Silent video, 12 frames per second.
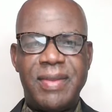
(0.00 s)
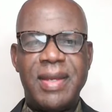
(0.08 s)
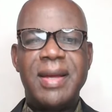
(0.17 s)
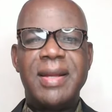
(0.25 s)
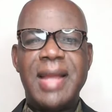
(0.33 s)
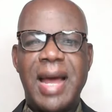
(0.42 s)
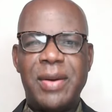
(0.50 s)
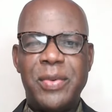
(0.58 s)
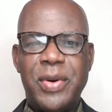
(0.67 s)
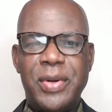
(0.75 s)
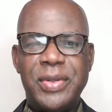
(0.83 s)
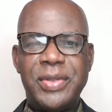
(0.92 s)
That
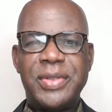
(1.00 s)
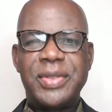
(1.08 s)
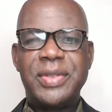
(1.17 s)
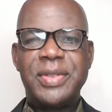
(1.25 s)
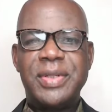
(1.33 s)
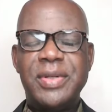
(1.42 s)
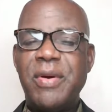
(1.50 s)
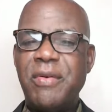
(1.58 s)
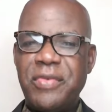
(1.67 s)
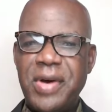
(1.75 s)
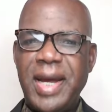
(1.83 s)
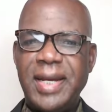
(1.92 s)
was your
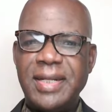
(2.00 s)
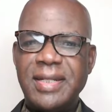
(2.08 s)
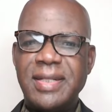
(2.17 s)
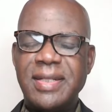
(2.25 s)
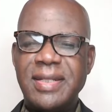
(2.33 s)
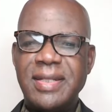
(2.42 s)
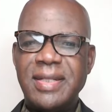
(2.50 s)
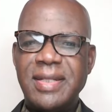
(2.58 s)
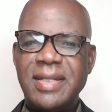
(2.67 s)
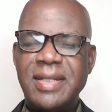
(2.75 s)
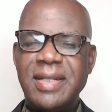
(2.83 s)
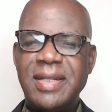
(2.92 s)
friends,
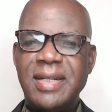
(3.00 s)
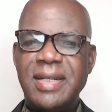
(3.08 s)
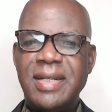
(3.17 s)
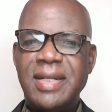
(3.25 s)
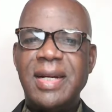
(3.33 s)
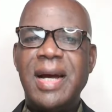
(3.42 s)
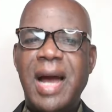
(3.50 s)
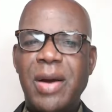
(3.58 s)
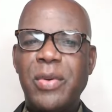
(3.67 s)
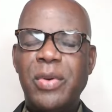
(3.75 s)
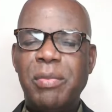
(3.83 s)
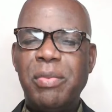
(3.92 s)

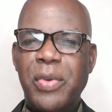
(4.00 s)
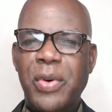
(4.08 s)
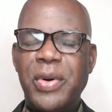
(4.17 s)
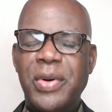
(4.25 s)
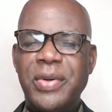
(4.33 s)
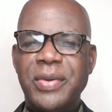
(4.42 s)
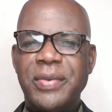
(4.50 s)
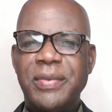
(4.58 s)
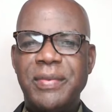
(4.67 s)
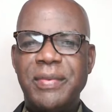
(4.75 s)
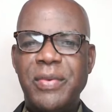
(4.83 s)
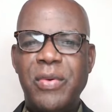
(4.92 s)
Uncle Pro,
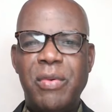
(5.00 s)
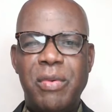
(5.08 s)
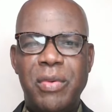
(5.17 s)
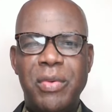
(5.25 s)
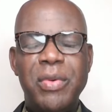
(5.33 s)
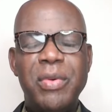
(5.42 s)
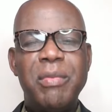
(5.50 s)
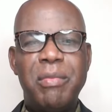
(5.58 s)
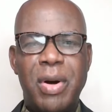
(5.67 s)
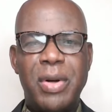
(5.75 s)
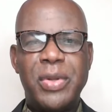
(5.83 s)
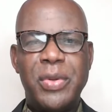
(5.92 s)
who
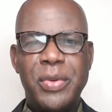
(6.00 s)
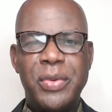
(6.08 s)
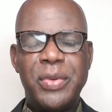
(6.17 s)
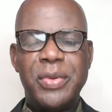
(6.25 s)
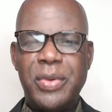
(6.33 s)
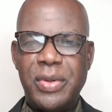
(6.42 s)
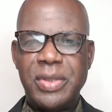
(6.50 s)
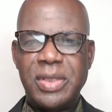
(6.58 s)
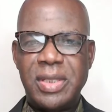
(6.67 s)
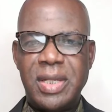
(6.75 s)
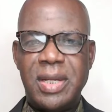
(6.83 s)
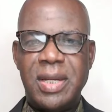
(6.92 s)
brought you
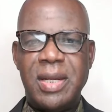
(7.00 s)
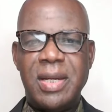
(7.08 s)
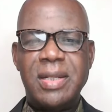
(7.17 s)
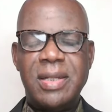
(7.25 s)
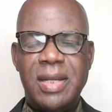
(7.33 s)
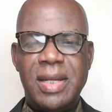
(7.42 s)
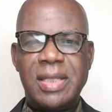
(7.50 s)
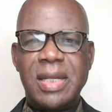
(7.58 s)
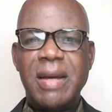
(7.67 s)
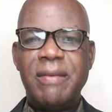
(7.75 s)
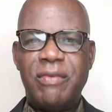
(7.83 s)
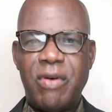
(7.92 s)
this
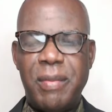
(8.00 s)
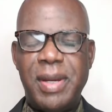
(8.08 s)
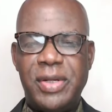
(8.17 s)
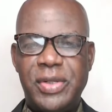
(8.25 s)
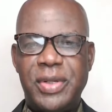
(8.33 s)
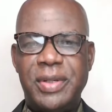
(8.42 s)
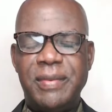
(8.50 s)
information.